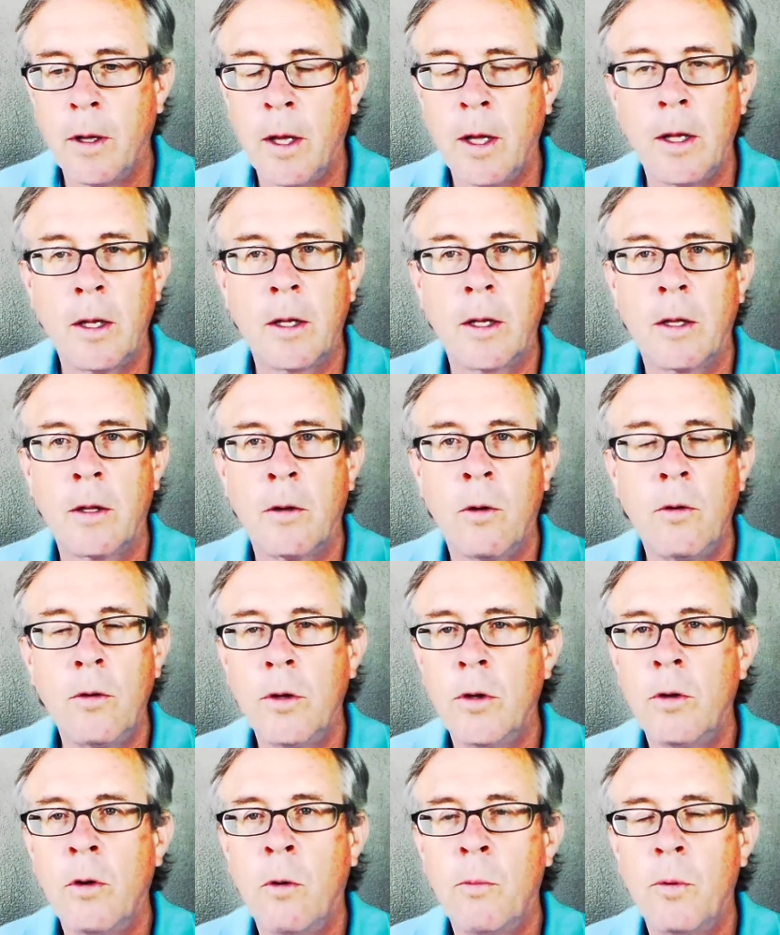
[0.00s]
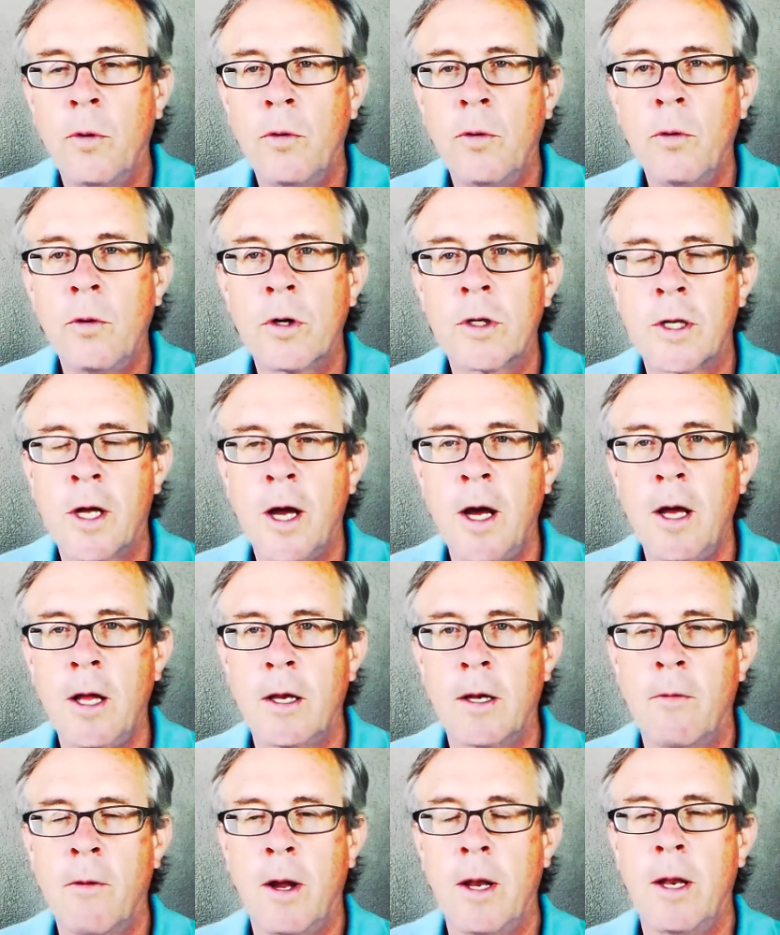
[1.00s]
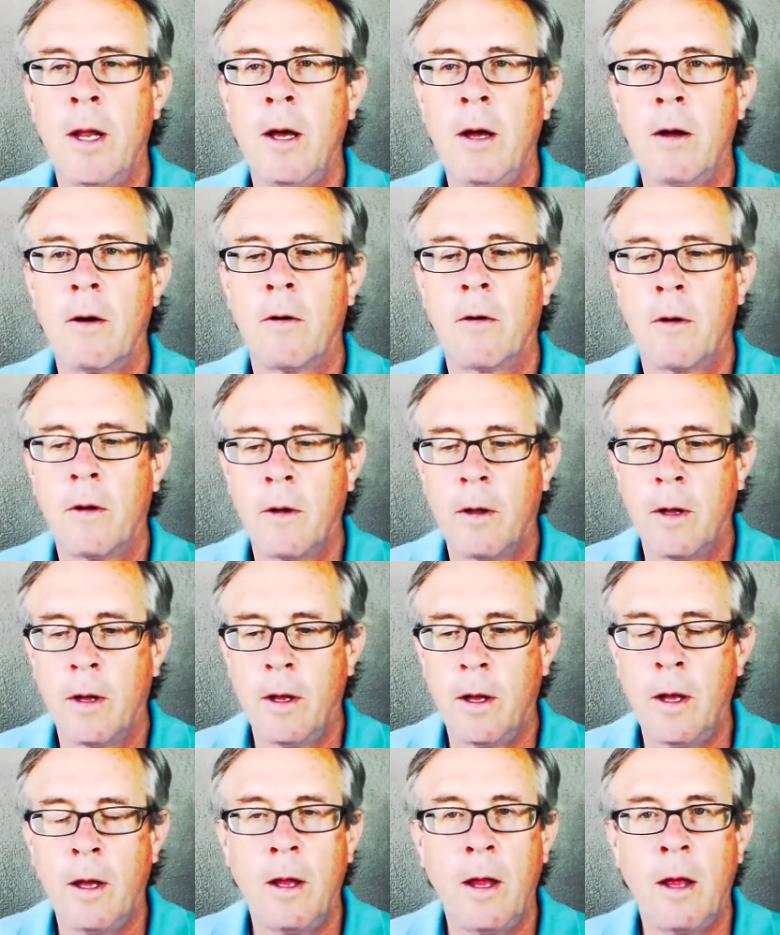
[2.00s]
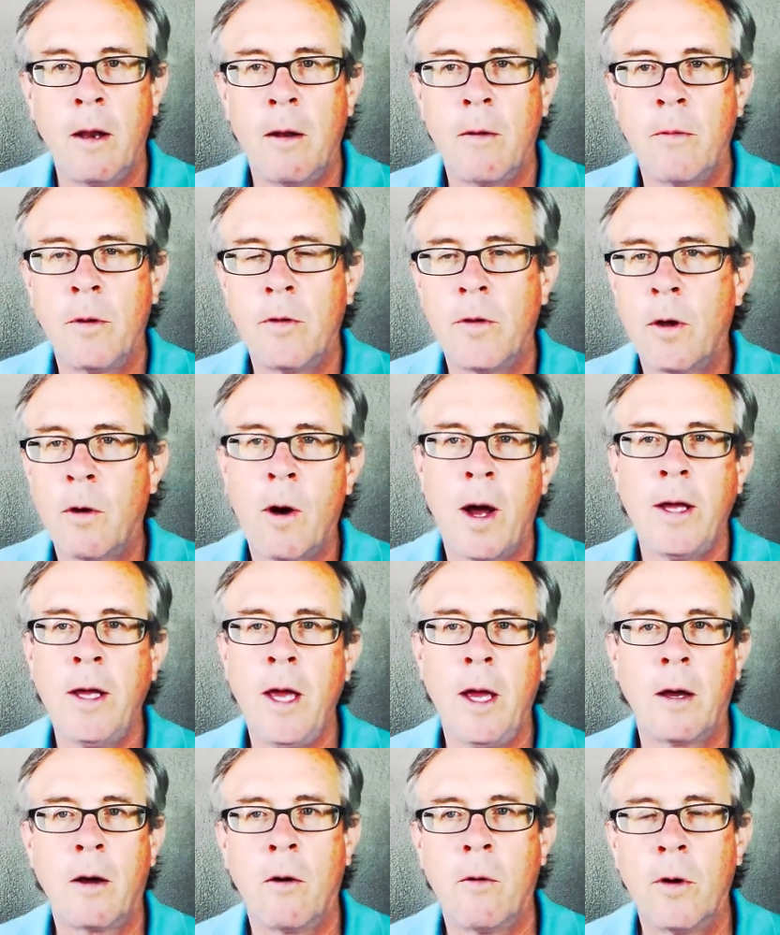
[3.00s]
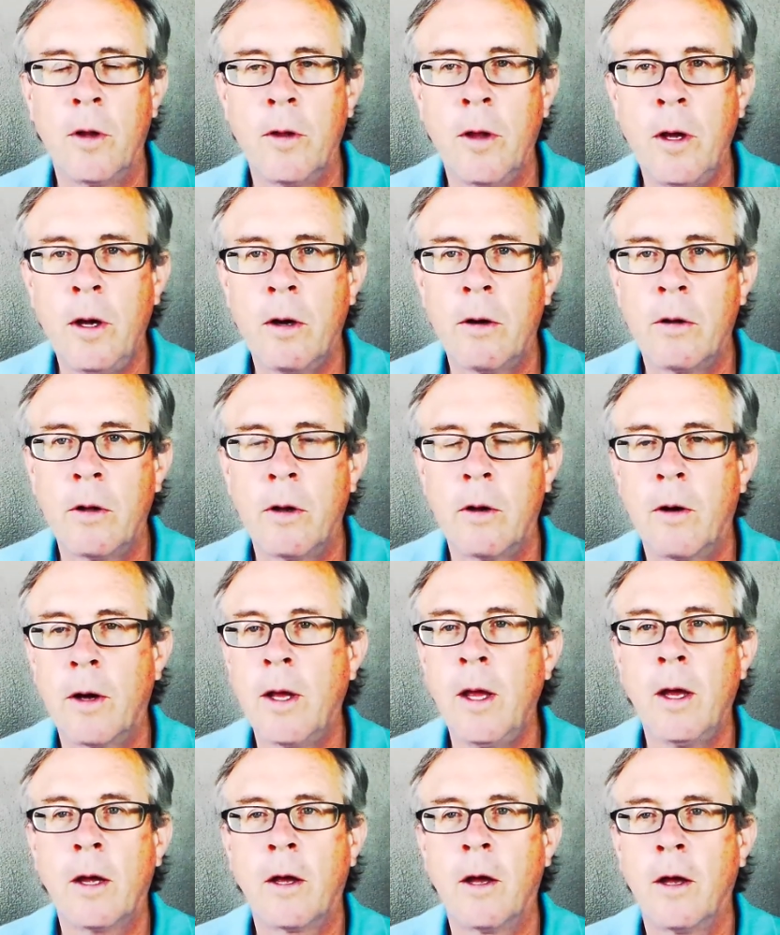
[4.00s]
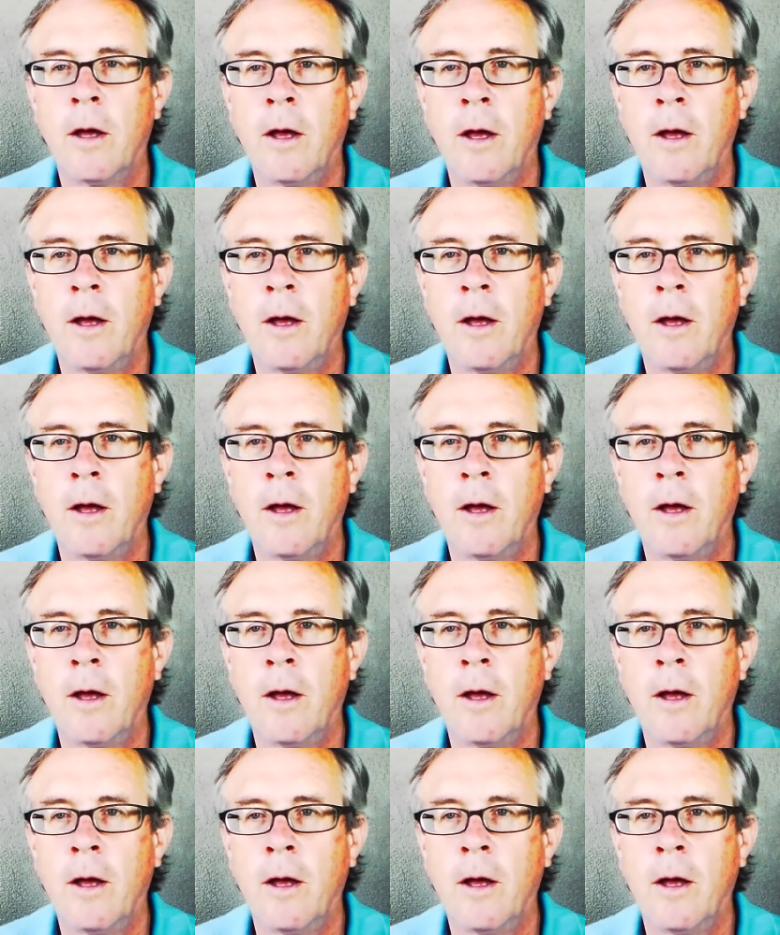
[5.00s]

and the only open door is God right now. And, and we think, well, I can't go in there. You know, I can't.